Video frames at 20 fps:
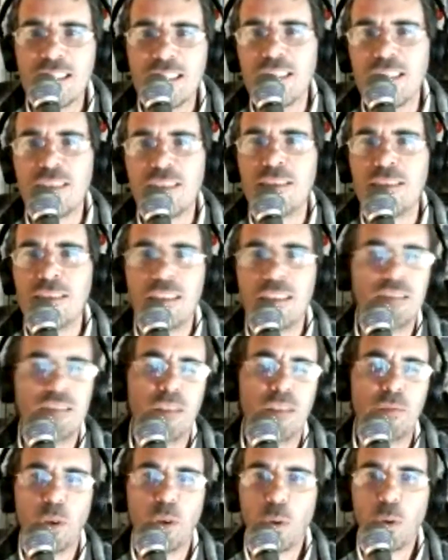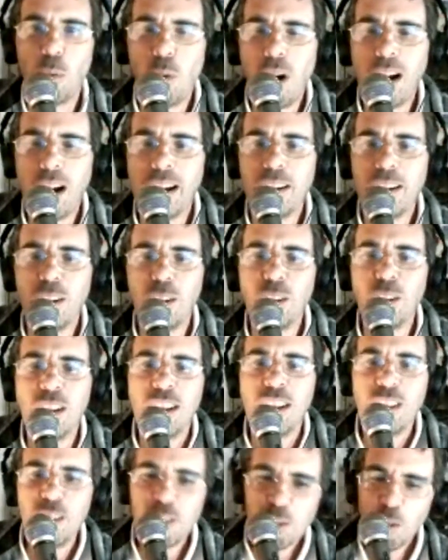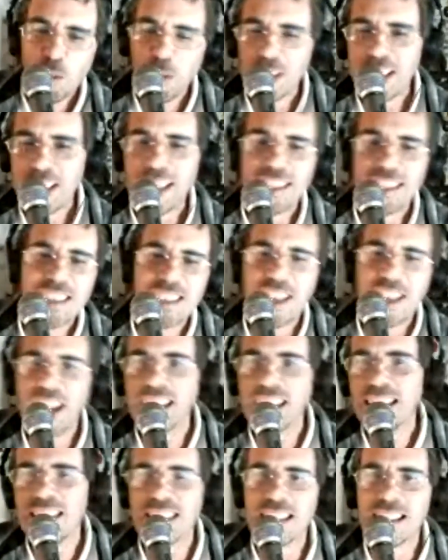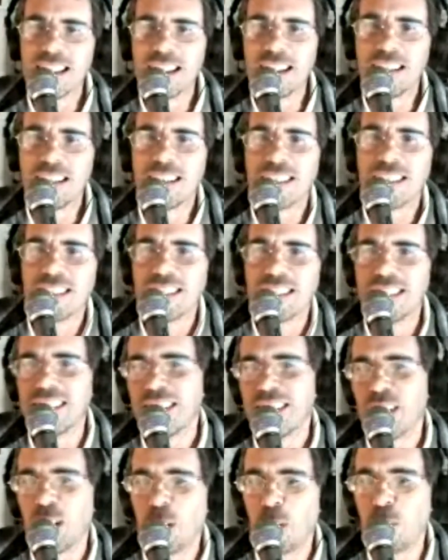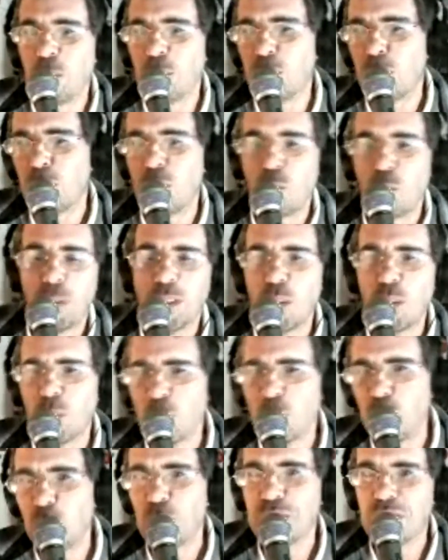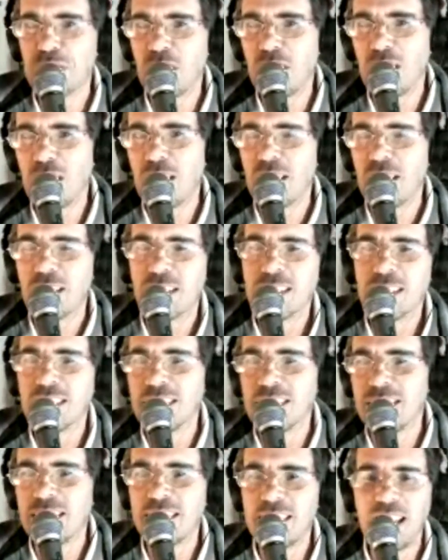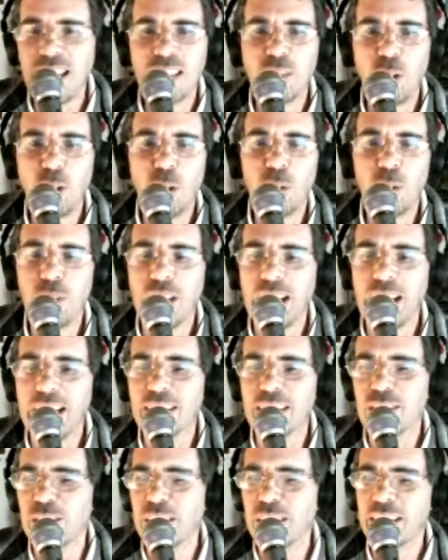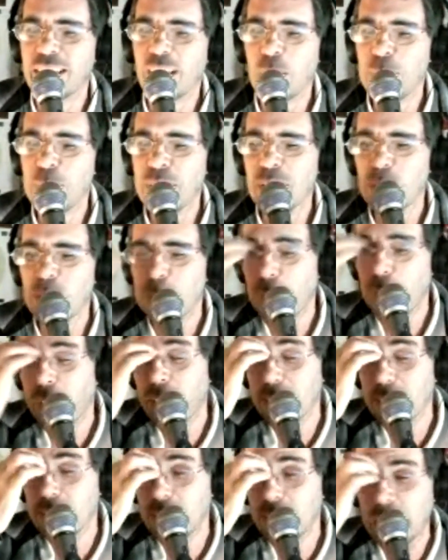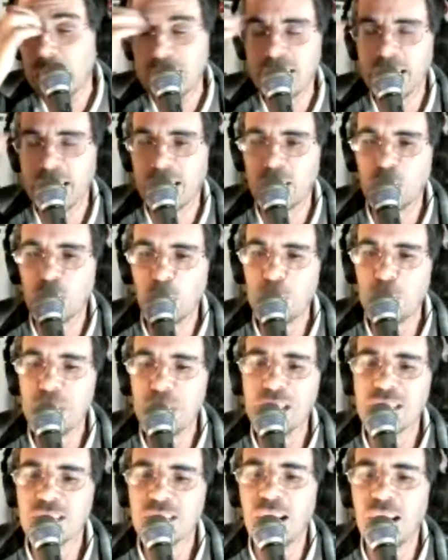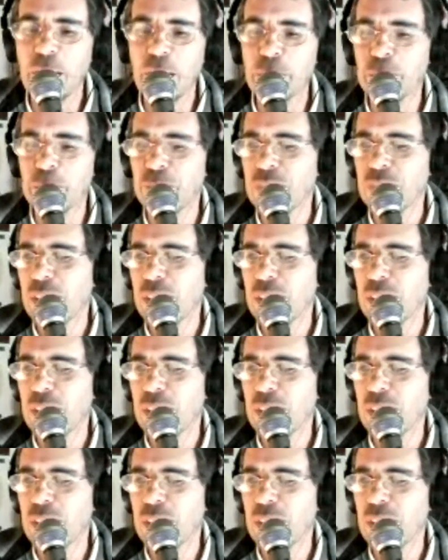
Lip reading: for a while, you sort of get the idea, you know, what the rules are and all that, right? I mean, it might take a little bit of time, but